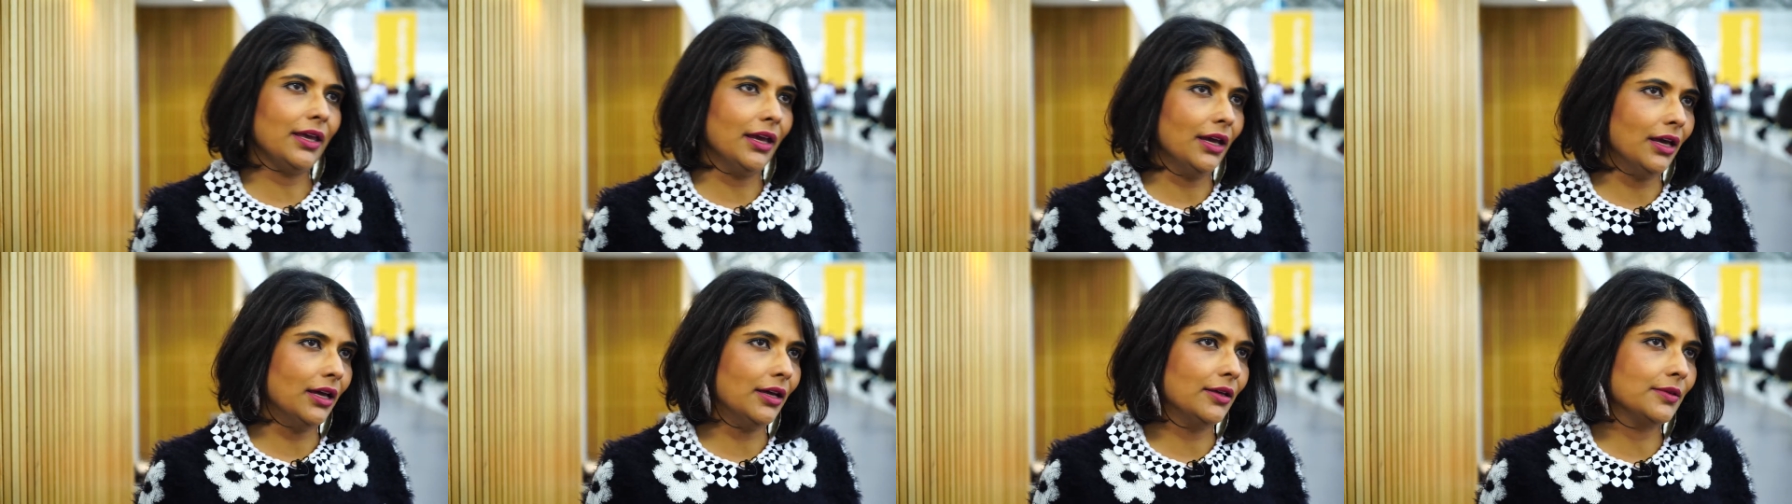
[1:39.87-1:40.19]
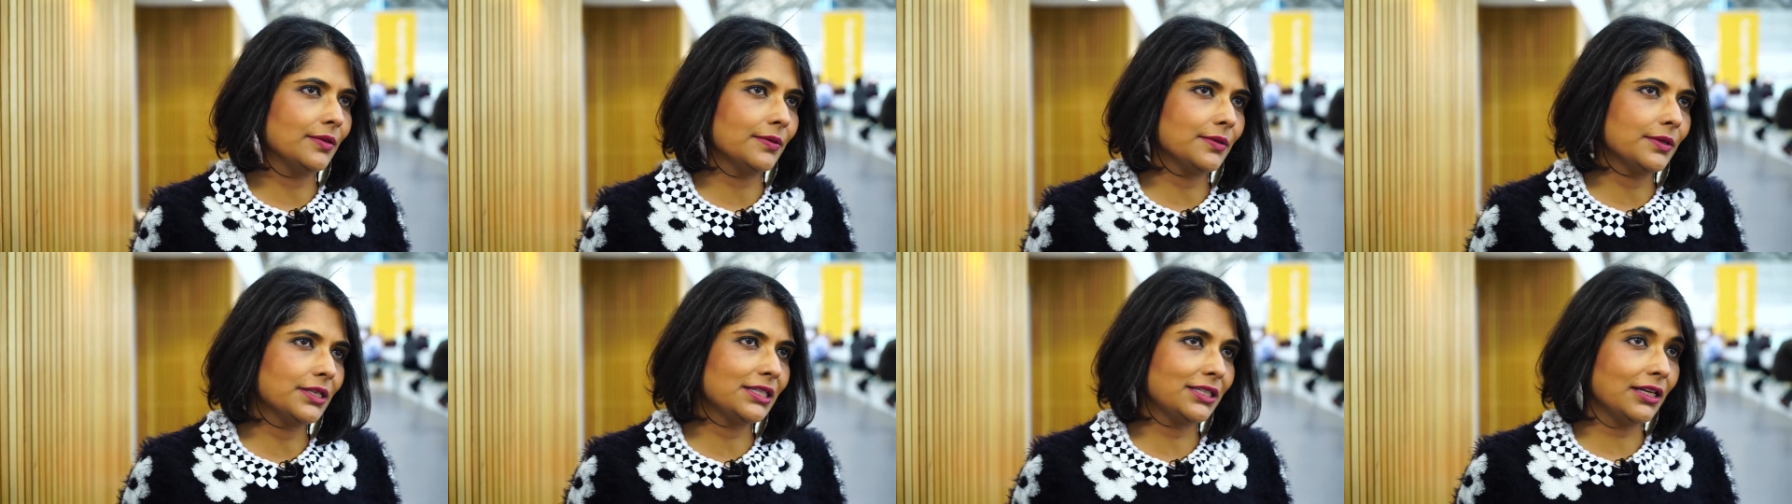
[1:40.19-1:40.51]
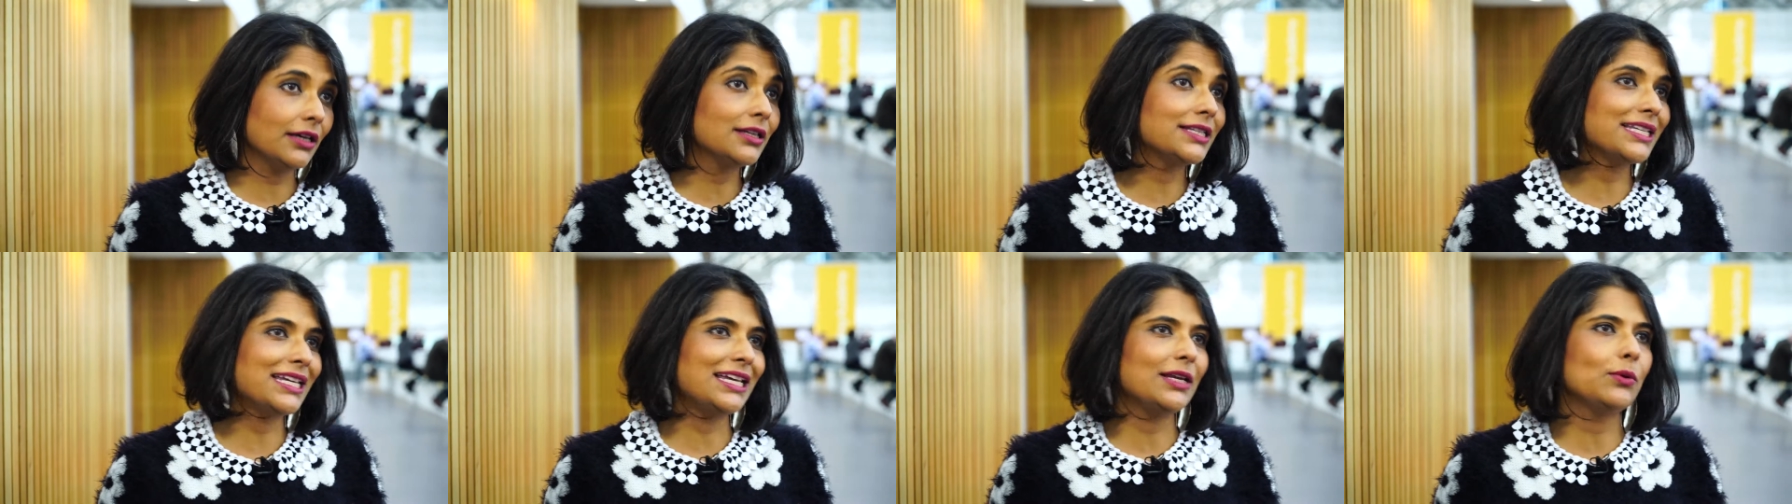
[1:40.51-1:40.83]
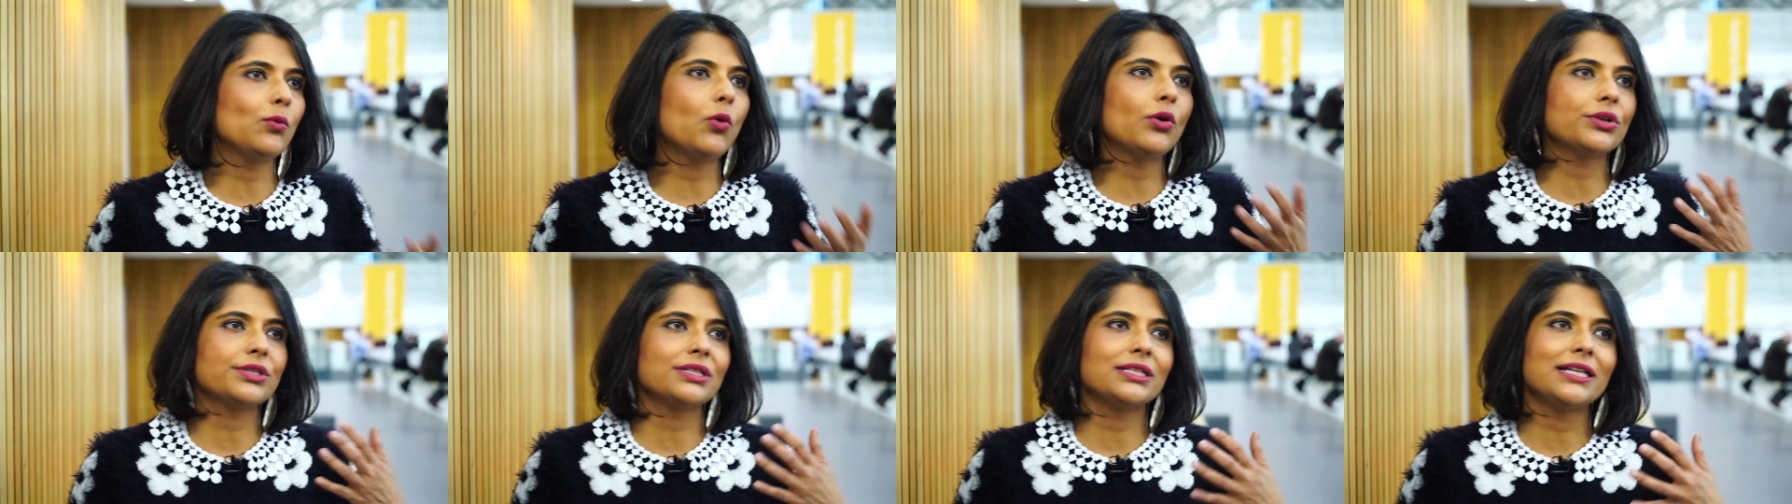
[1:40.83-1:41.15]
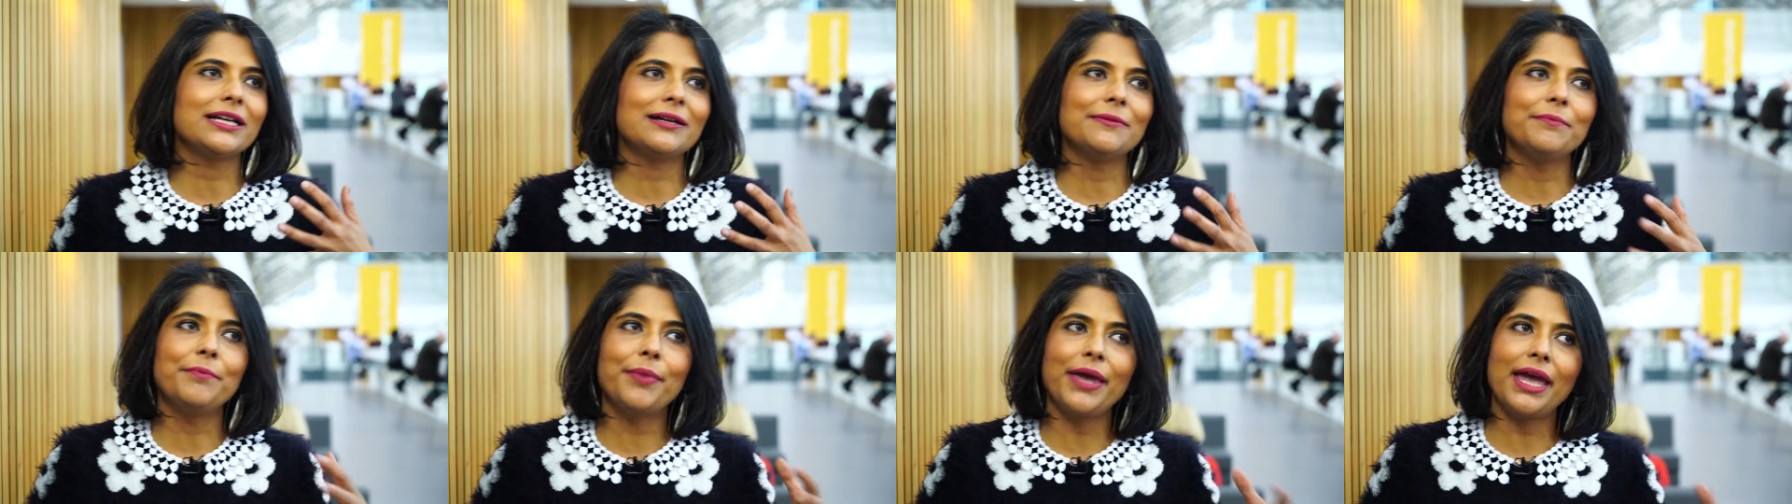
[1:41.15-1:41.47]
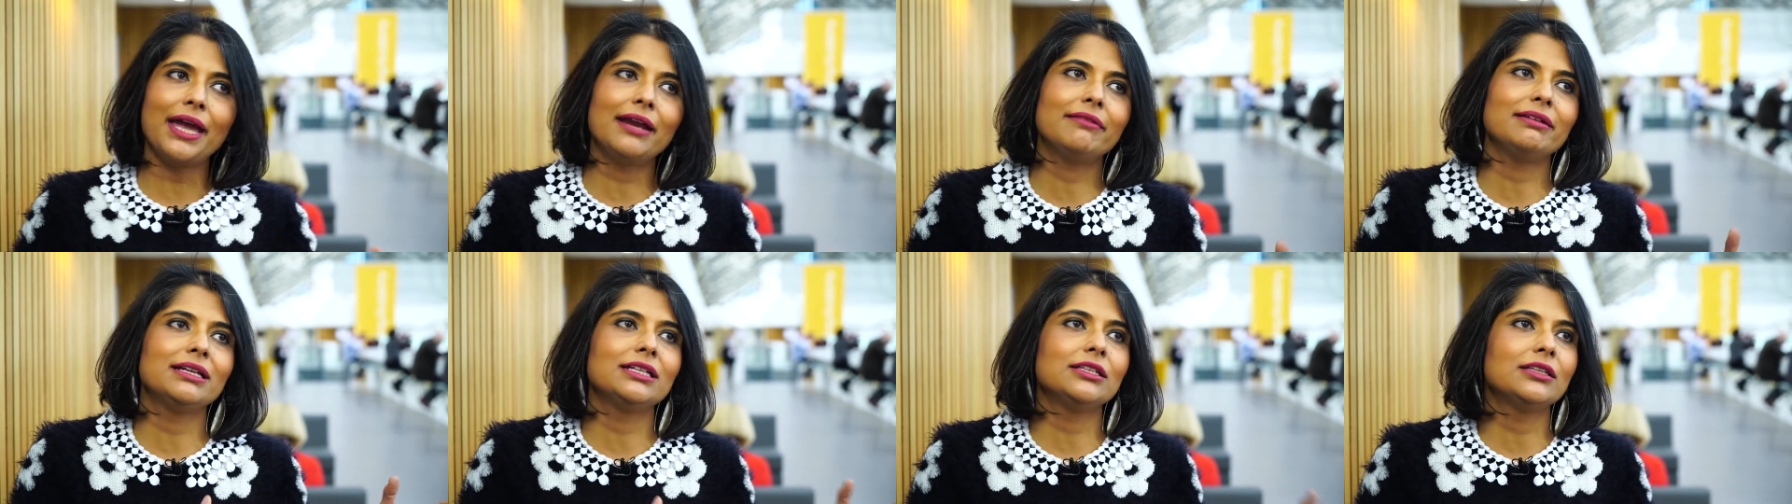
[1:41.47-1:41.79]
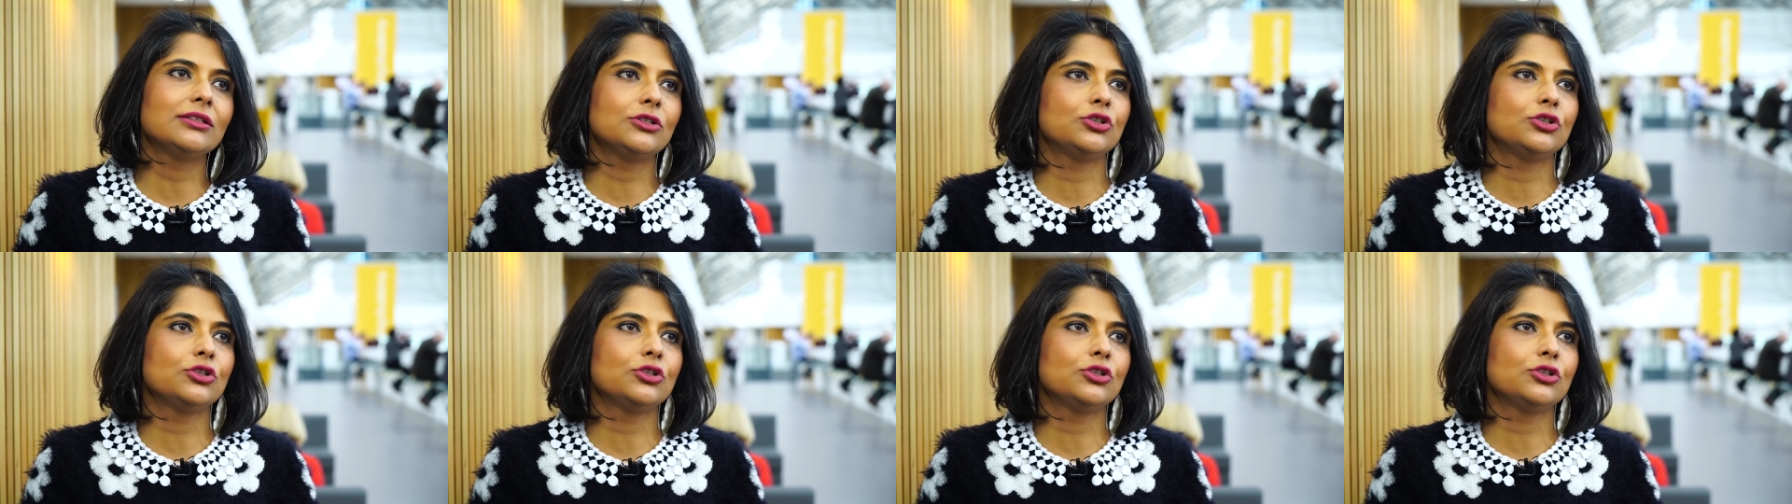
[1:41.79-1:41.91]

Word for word: uh, study, it wasn't comparing